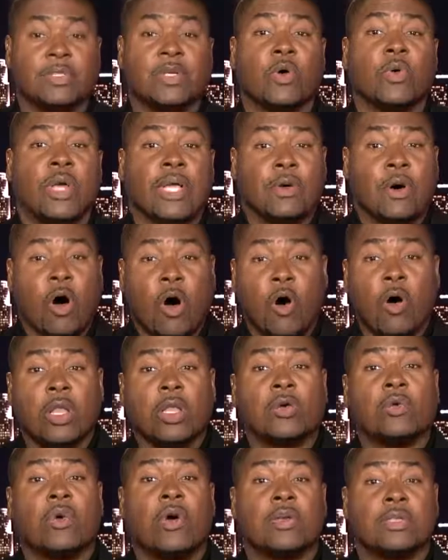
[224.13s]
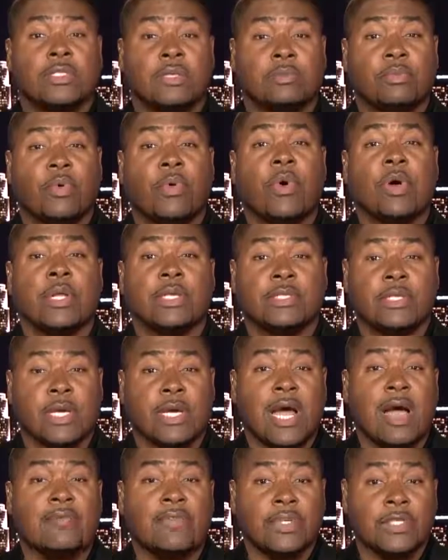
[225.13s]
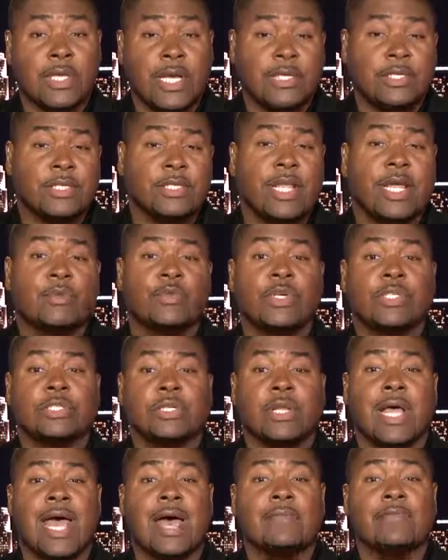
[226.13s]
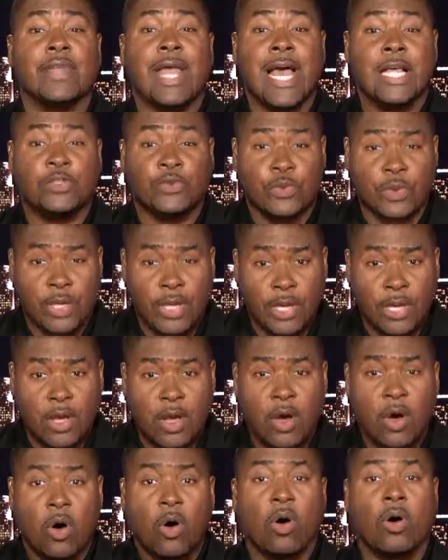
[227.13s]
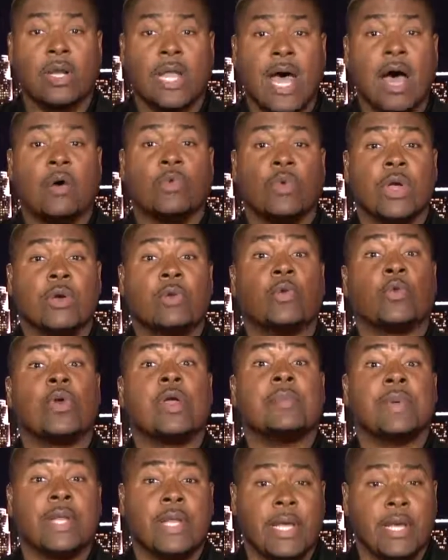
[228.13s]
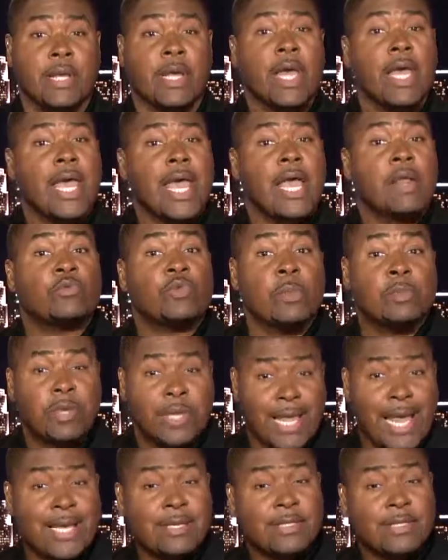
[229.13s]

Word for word: So it, all across the board, it's a conversation that we should have naturally on how we remedy so, and replace